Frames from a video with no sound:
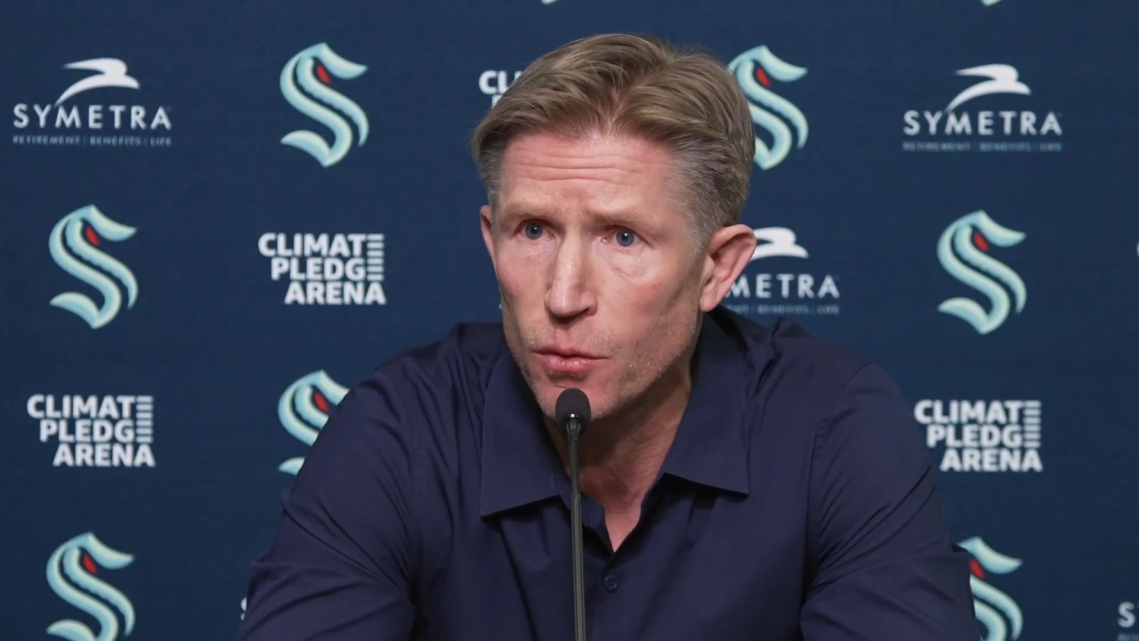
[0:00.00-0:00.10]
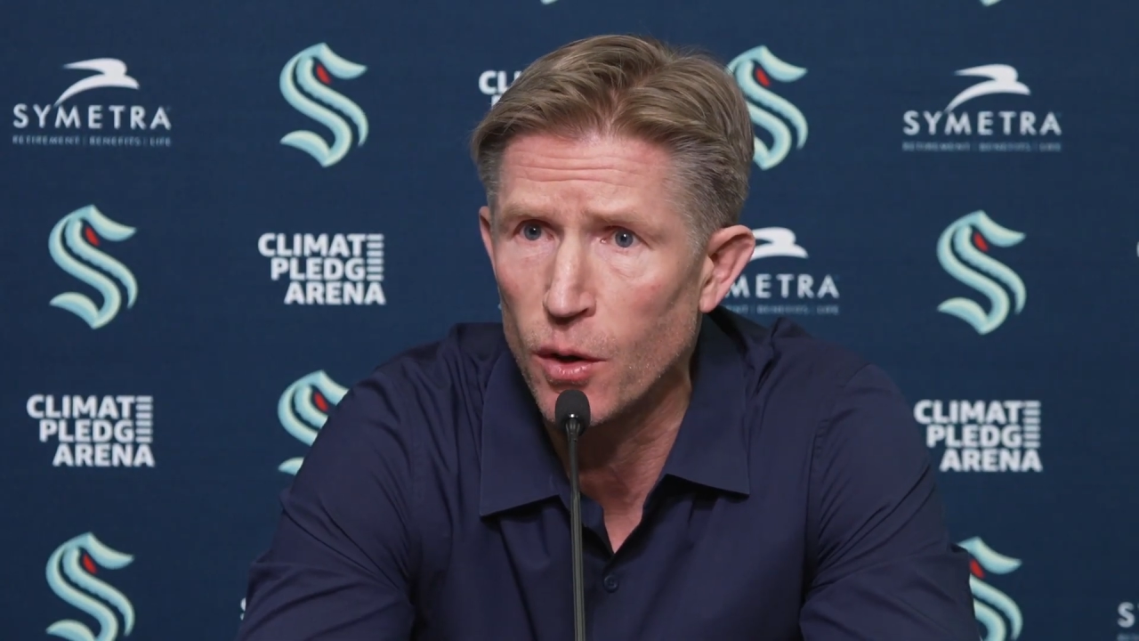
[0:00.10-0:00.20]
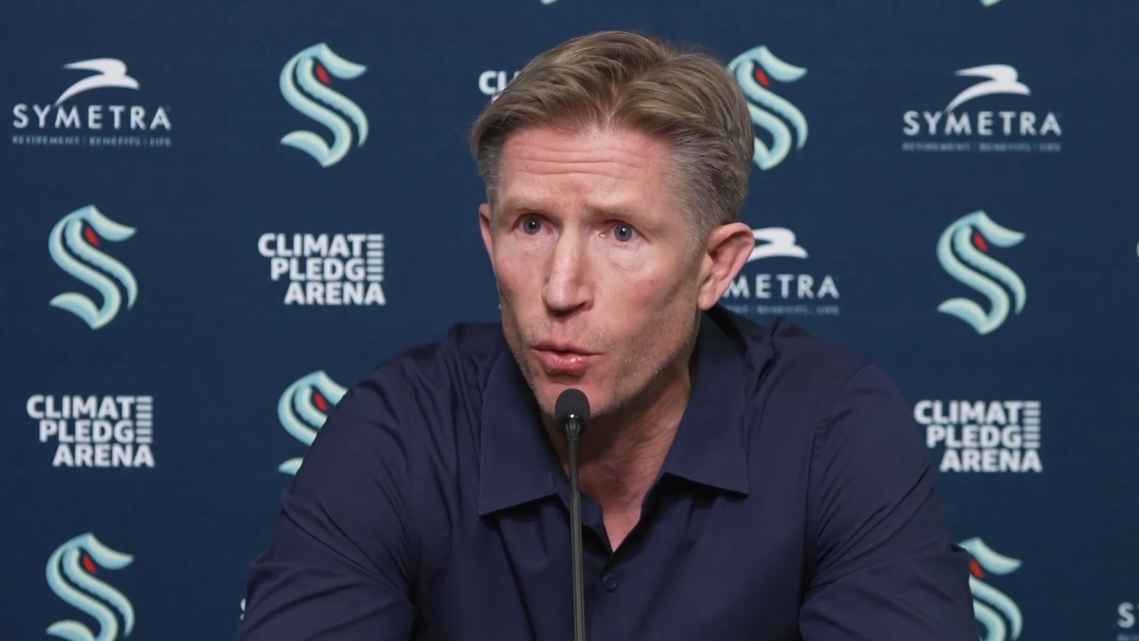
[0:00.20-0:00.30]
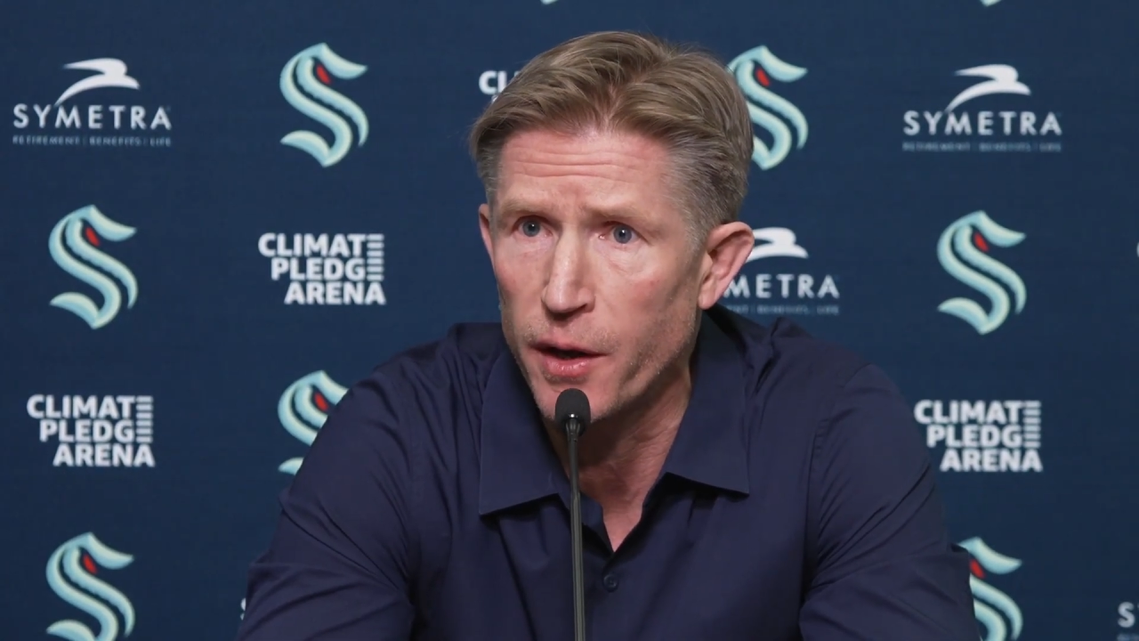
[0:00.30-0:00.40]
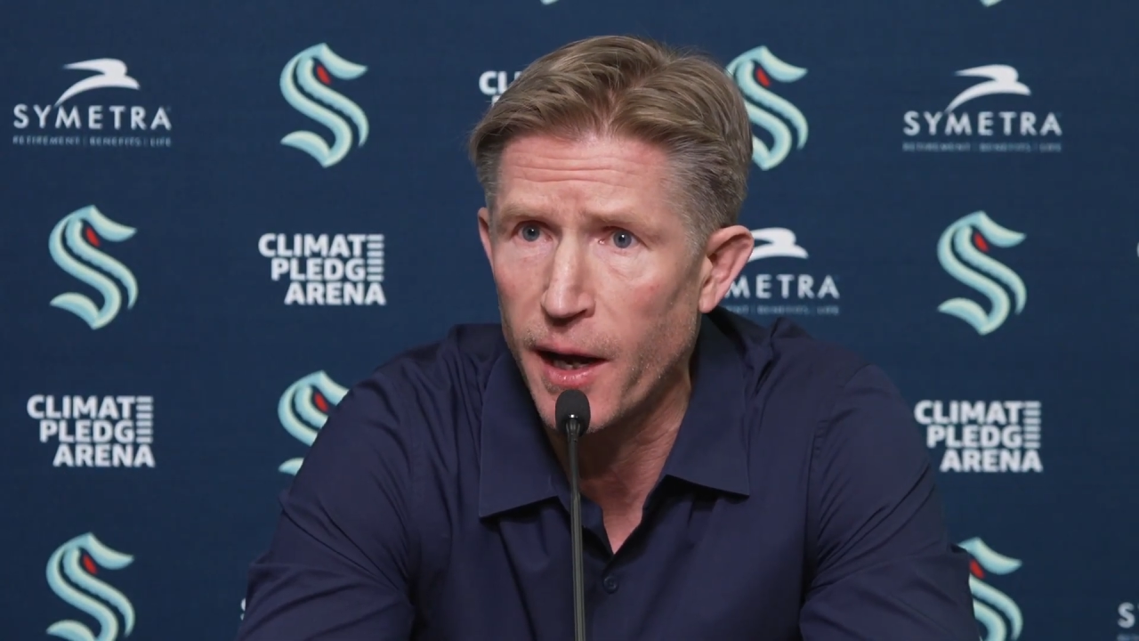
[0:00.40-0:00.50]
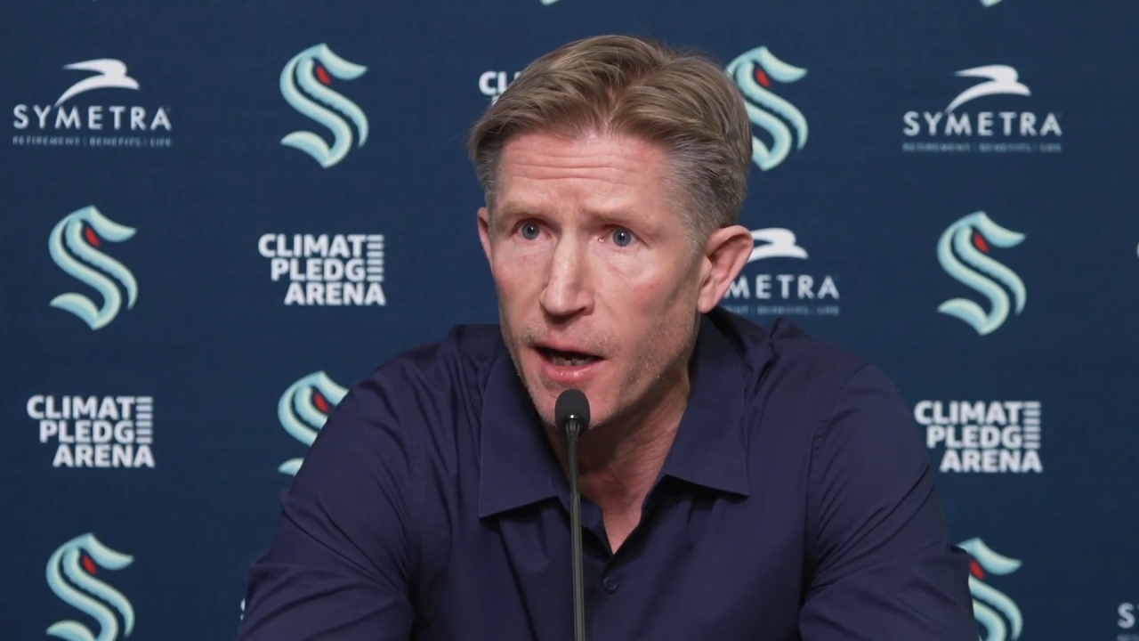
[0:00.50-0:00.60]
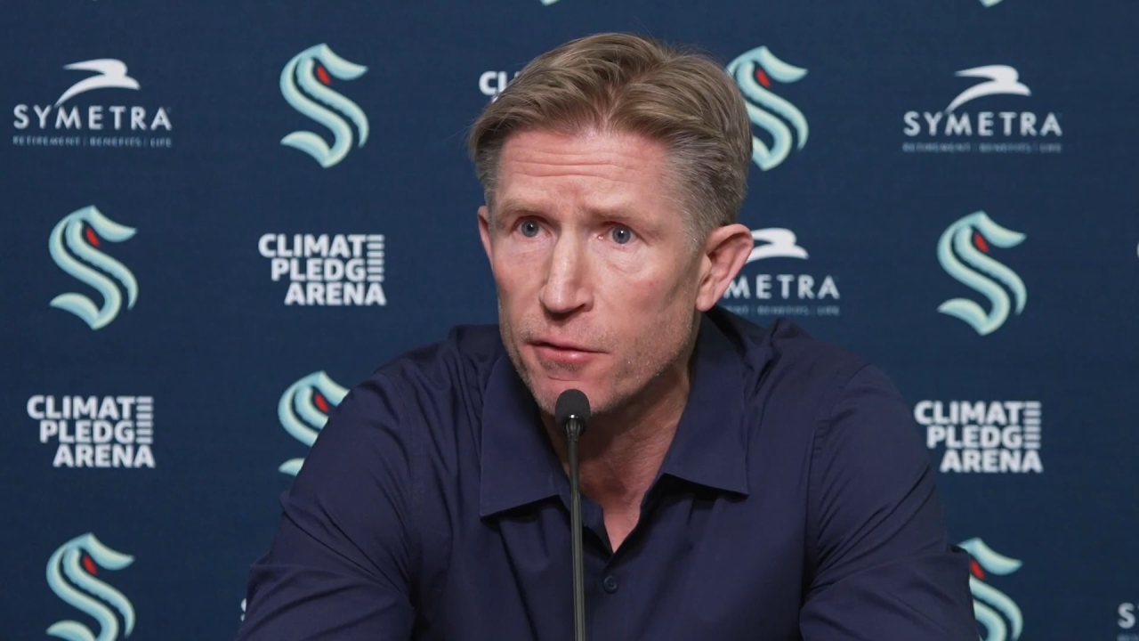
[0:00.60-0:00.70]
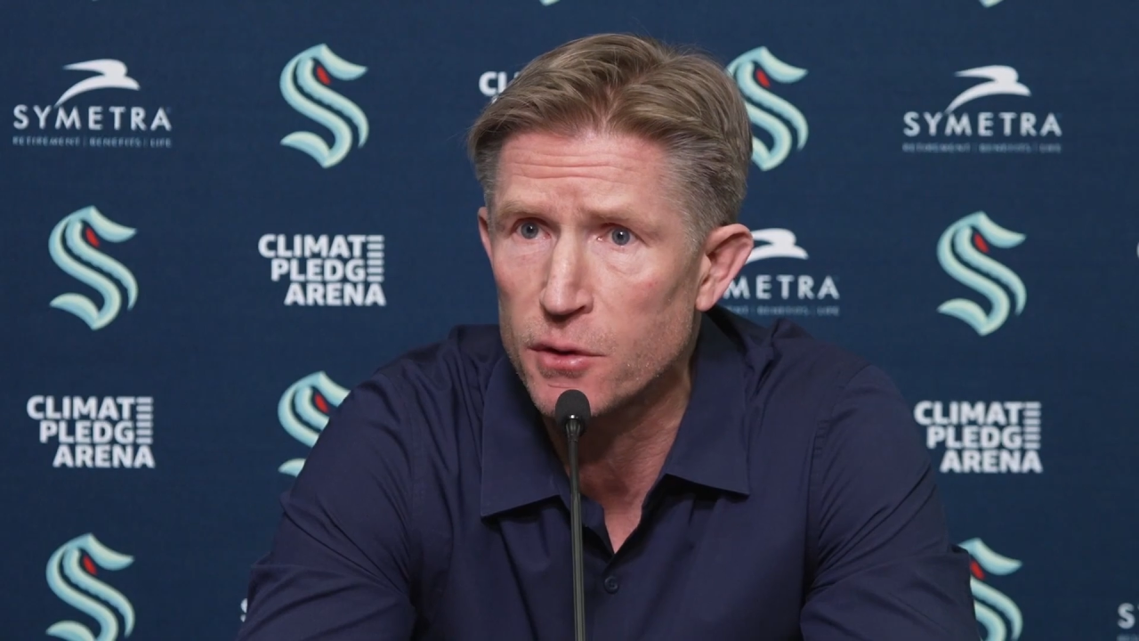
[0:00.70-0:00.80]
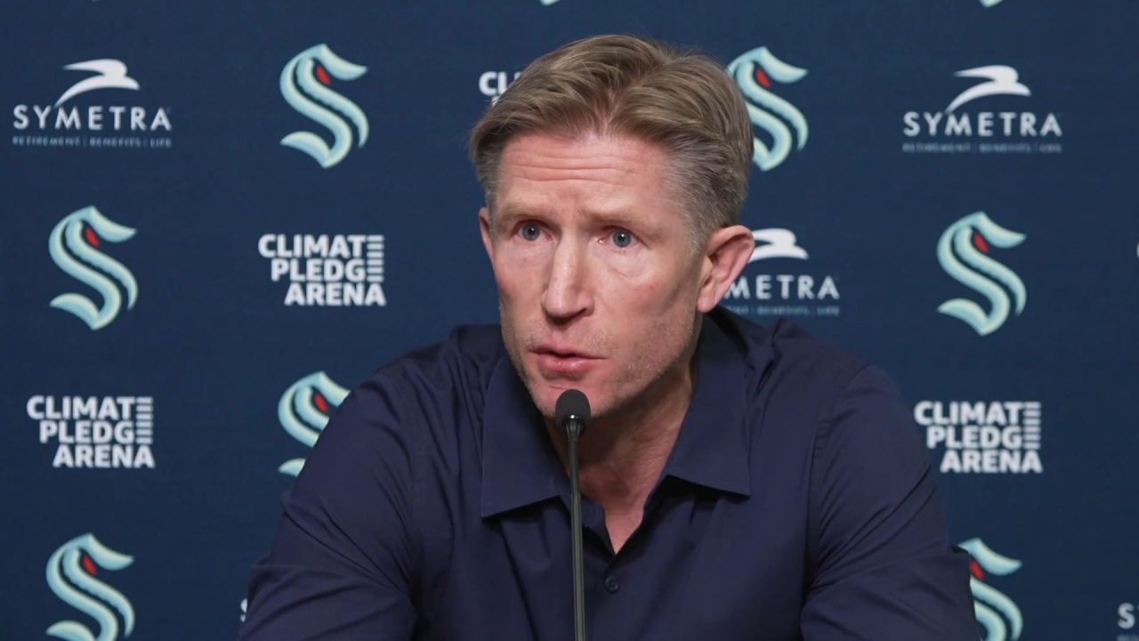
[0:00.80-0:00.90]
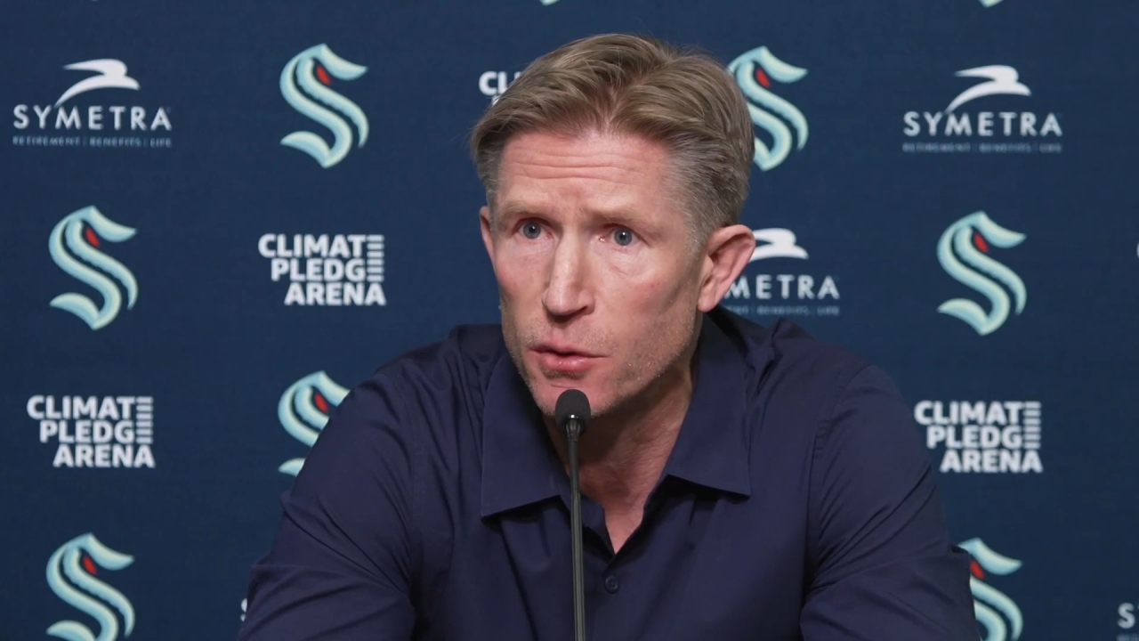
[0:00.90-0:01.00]
what we
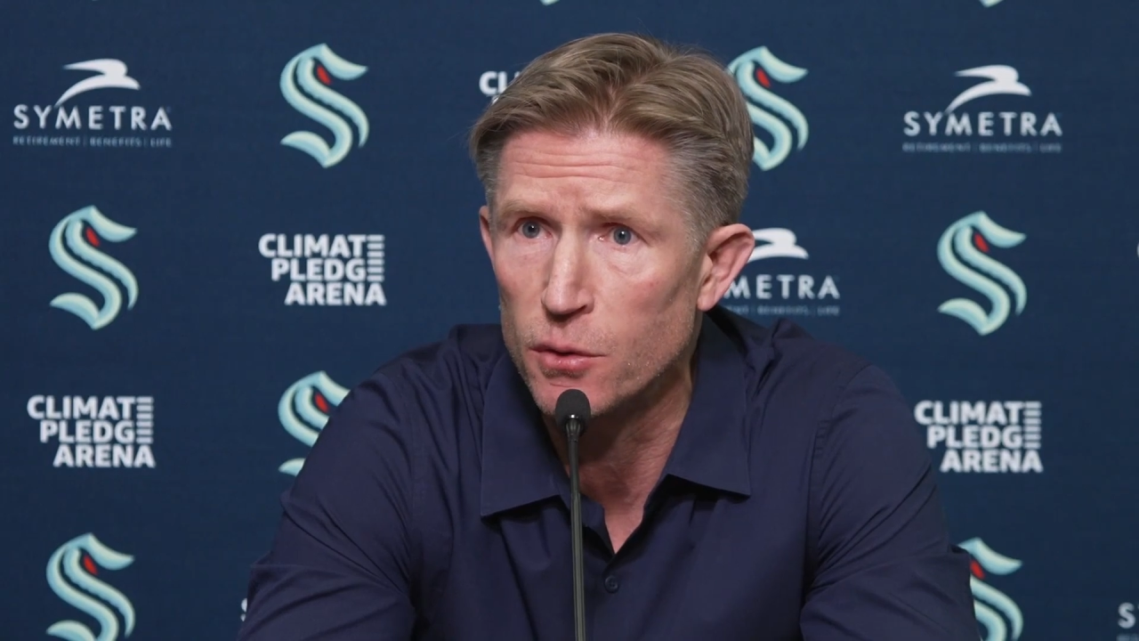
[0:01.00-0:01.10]
have to,